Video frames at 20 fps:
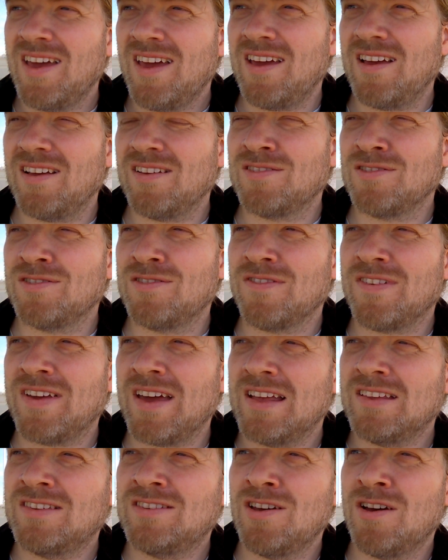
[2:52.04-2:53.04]
it sort of
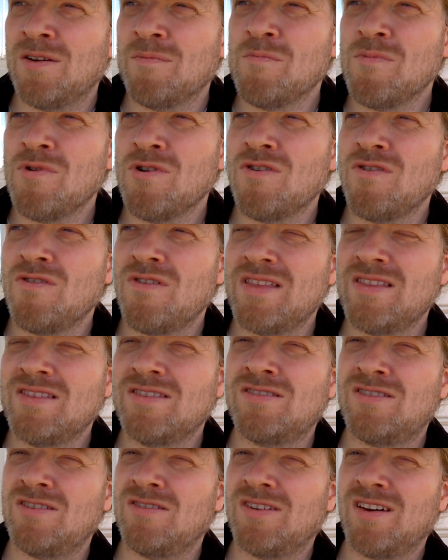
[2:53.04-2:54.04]
gets her more
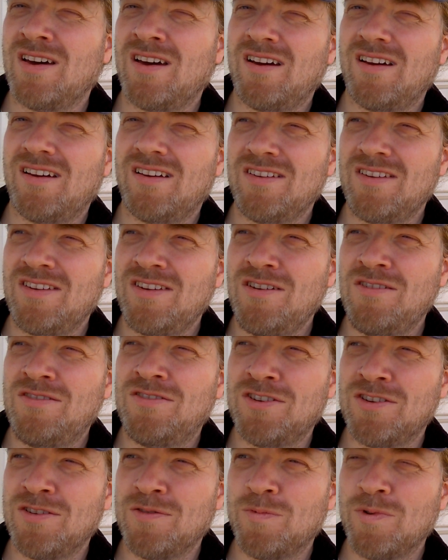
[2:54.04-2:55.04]
into that
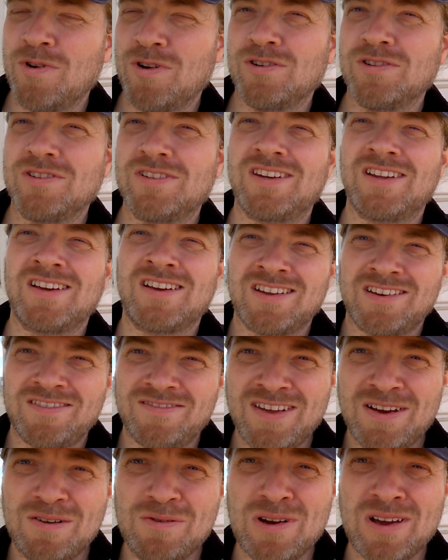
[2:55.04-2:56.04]
YouTube world in a kind of
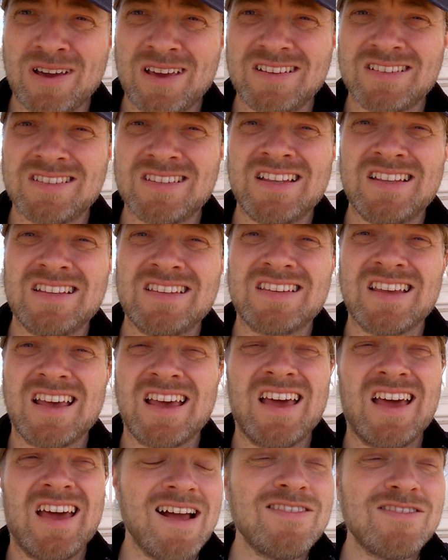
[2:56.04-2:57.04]
networking sense,
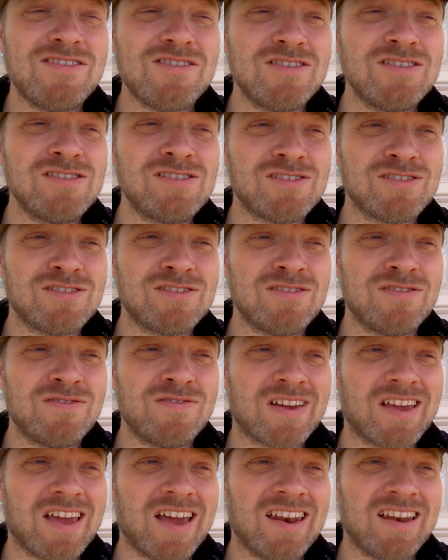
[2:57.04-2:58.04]
and does sort of
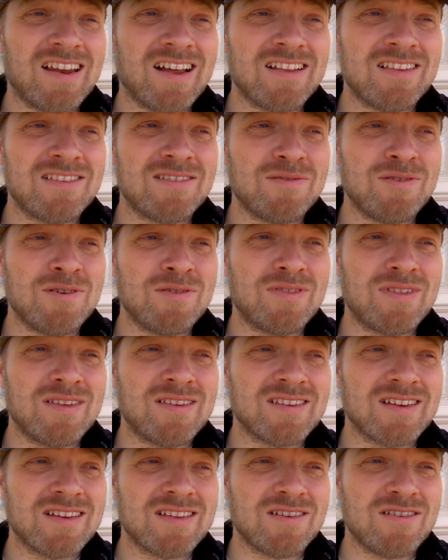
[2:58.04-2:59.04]
again add to it
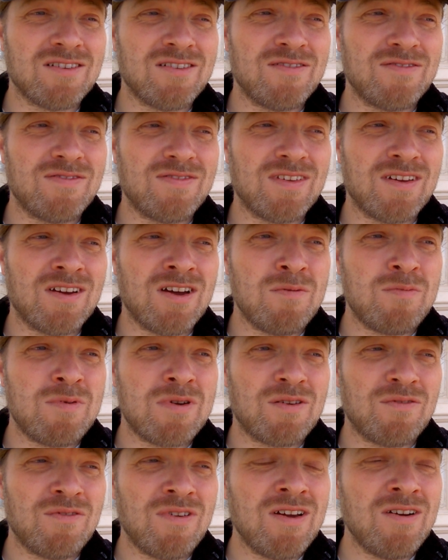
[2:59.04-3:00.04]
this idea of her
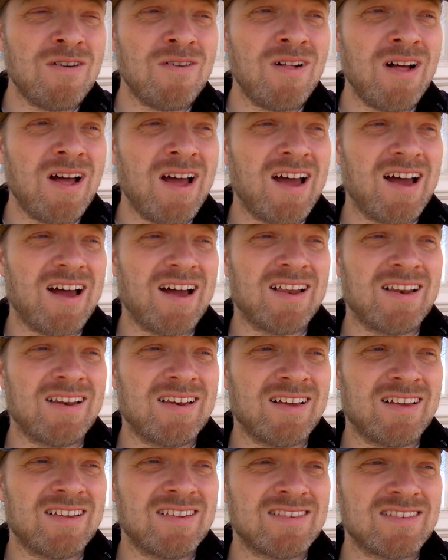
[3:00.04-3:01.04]
being real.
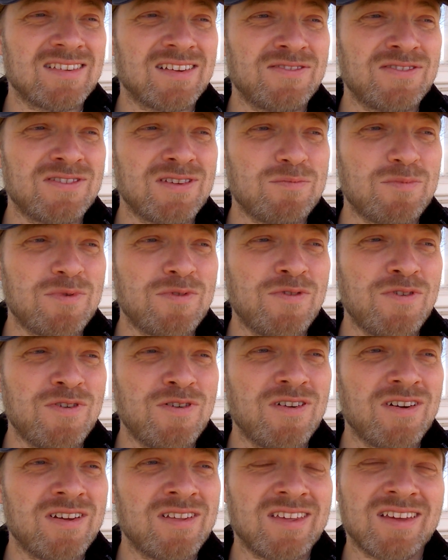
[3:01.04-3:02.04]
And as I've said
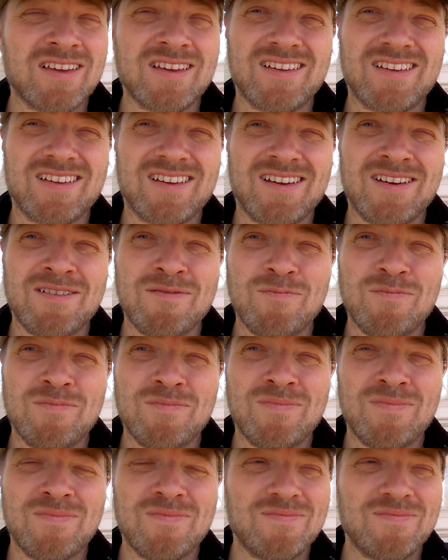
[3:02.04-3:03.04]
before, I think I'm